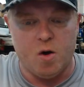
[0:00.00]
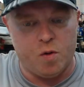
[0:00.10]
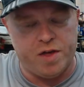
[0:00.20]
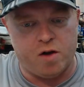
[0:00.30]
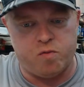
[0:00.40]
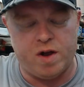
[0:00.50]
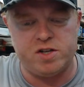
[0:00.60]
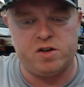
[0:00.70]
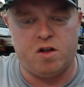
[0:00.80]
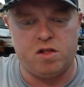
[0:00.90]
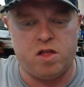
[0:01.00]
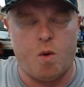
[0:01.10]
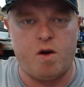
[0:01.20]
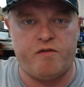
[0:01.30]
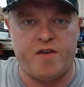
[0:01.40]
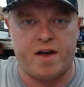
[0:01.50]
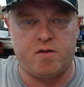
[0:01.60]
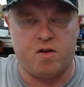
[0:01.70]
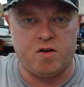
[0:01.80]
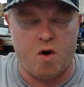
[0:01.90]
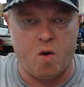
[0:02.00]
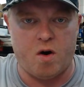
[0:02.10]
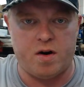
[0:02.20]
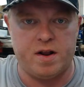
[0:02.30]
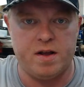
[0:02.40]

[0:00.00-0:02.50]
Well, the original lower federal court